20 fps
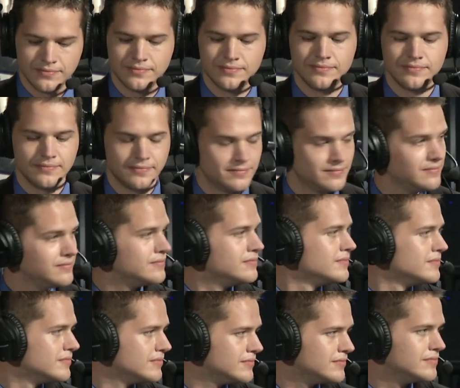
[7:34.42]

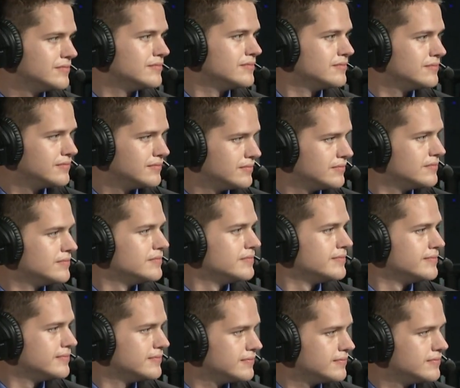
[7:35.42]

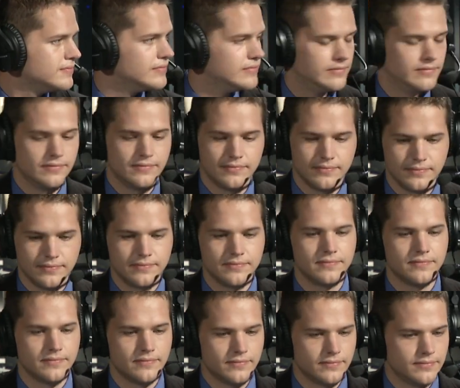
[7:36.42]

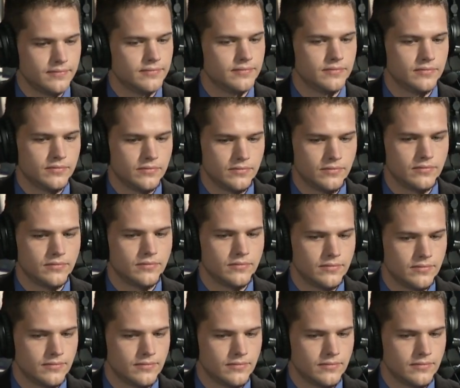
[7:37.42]
(silent)